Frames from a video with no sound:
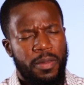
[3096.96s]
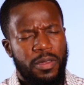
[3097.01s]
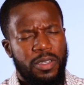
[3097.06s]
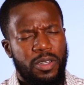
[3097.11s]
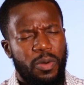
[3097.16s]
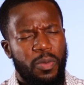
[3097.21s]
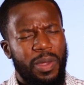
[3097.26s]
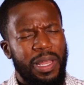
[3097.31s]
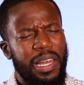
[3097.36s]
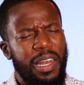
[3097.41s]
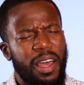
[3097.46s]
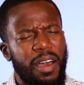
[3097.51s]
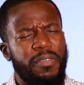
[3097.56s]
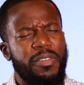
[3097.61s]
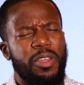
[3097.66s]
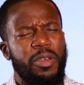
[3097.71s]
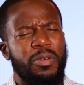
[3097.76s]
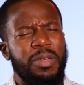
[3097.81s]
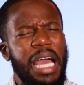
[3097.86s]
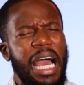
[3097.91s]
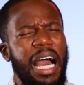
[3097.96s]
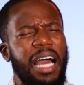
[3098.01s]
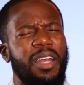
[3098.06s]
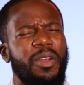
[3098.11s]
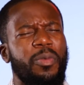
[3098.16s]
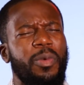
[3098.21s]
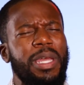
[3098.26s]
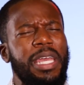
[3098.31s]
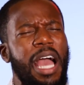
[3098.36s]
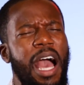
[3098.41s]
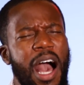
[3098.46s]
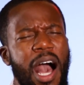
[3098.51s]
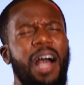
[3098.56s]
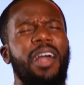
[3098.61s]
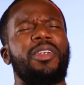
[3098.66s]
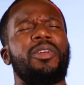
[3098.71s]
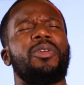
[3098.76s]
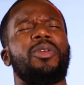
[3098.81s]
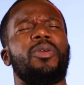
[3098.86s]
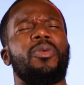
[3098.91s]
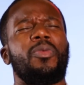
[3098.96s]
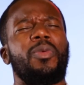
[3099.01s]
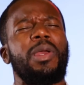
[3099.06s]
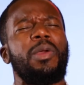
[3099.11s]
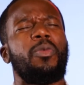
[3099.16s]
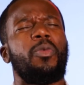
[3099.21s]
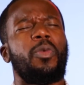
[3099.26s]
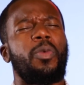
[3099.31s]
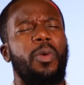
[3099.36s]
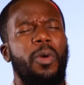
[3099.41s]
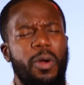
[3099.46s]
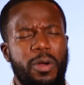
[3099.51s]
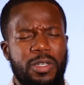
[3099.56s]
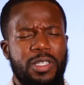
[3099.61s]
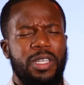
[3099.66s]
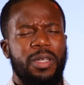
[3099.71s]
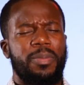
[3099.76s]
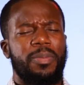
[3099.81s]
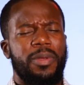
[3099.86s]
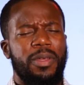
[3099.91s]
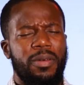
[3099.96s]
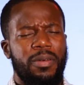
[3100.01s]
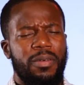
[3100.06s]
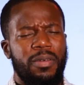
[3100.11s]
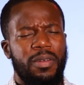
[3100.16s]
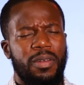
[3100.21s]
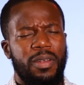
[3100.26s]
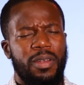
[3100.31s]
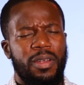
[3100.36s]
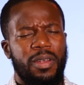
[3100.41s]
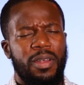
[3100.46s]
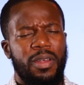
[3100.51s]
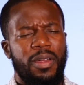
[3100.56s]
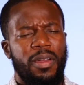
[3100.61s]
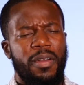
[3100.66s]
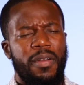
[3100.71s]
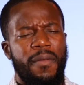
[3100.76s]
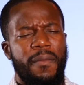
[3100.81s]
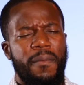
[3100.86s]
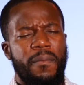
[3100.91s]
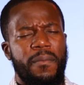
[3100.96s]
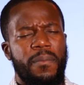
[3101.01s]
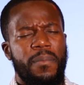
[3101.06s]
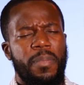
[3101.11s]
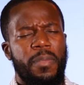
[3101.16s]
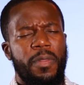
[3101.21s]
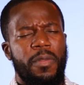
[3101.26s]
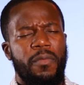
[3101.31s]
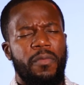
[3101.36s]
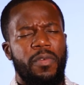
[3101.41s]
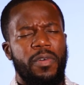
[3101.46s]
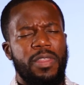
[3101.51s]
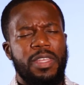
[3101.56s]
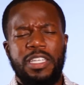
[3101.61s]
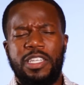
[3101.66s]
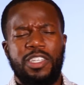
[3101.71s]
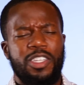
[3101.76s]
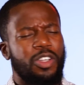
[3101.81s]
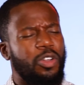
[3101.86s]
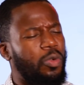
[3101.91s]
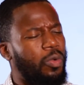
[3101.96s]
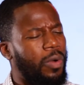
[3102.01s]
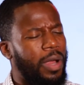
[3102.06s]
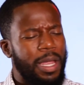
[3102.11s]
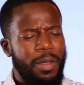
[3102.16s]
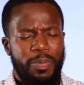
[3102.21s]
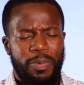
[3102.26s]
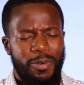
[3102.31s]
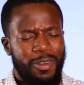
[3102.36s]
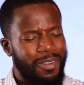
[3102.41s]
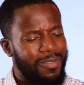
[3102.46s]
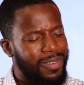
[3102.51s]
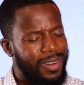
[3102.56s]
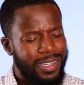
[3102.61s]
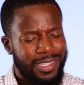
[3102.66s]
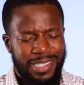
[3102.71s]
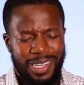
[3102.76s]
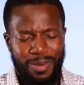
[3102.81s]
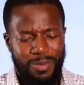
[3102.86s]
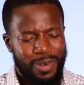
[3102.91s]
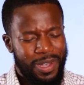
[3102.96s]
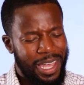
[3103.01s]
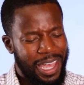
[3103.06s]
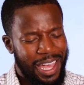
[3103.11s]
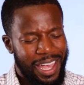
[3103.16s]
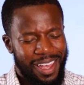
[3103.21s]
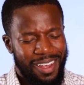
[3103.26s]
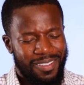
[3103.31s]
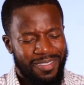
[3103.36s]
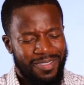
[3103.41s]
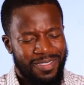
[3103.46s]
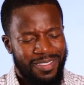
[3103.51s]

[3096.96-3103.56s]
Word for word: So we love you, God, and we honor you. We worship you for this great privilege that we have.